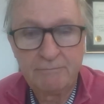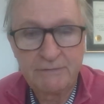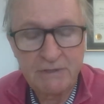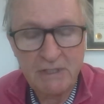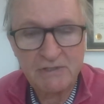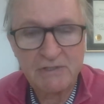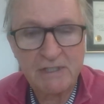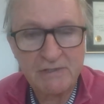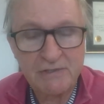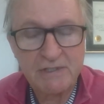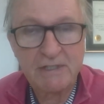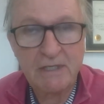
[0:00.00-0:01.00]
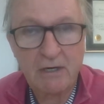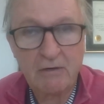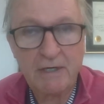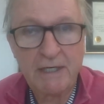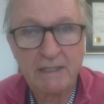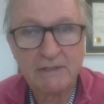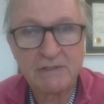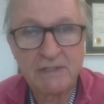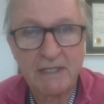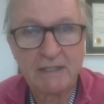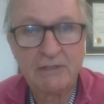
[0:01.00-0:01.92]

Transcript: Just as CRA said,